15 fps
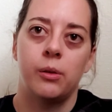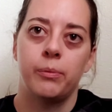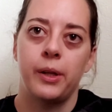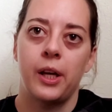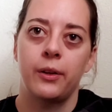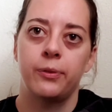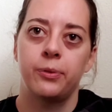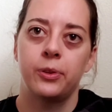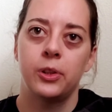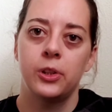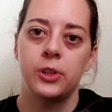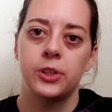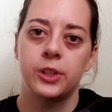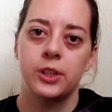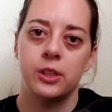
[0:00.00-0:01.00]
At
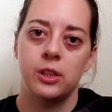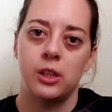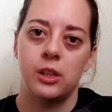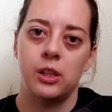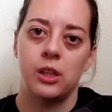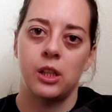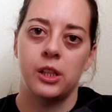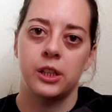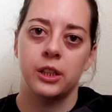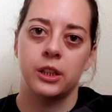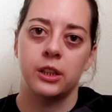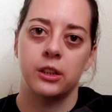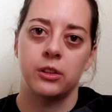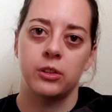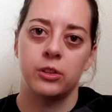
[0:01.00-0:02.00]
first, it
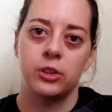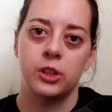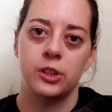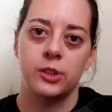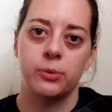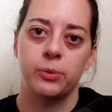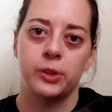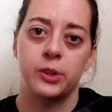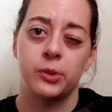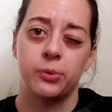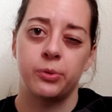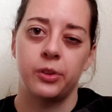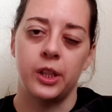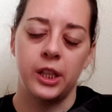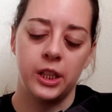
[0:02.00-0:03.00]
just was
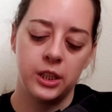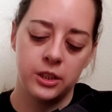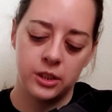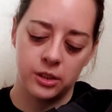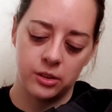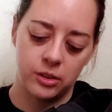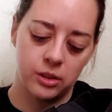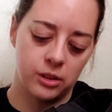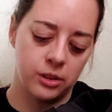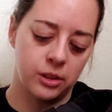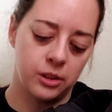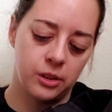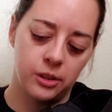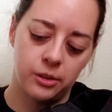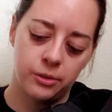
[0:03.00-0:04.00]
frayed,
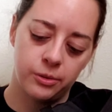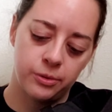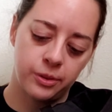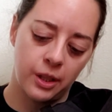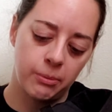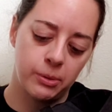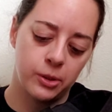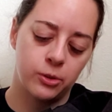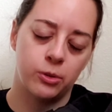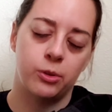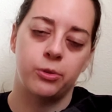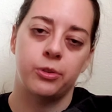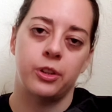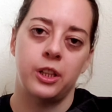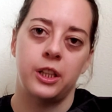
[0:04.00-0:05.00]
the fibers were
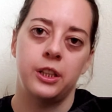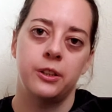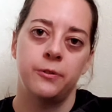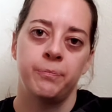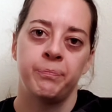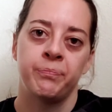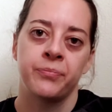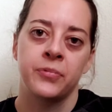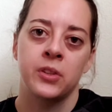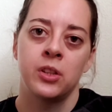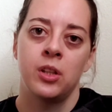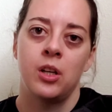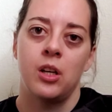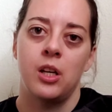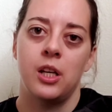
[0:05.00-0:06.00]
frayed,
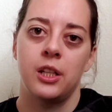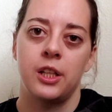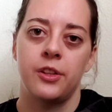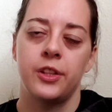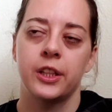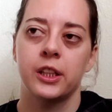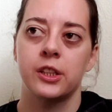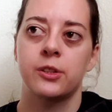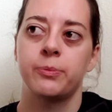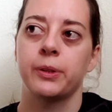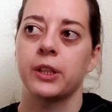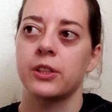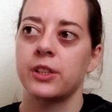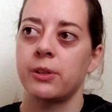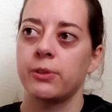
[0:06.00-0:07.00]
and I think it's
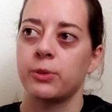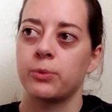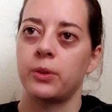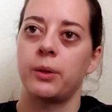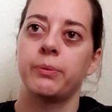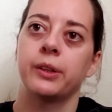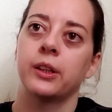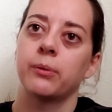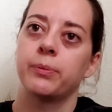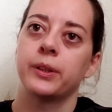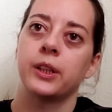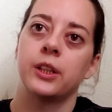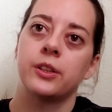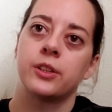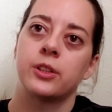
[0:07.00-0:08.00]
because I was rubbing up
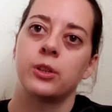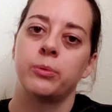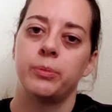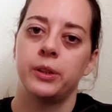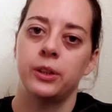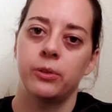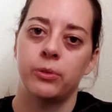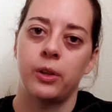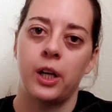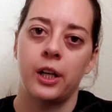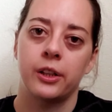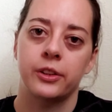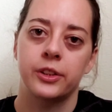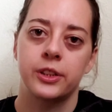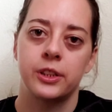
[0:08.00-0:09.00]
against so many
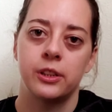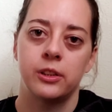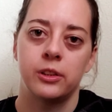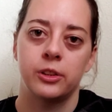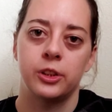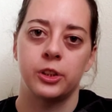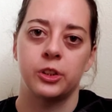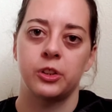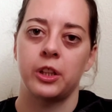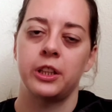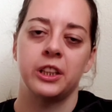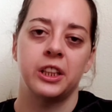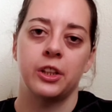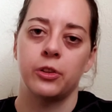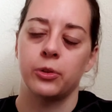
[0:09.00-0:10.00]
rocks, just trying to
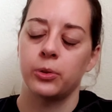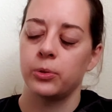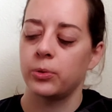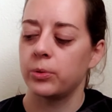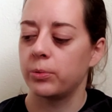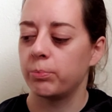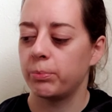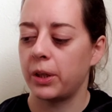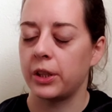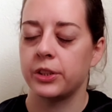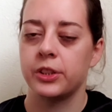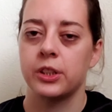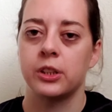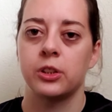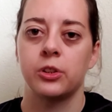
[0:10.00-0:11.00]
get through parts
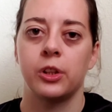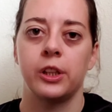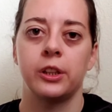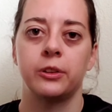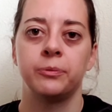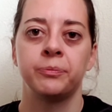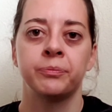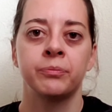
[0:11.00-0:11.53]
of the trail.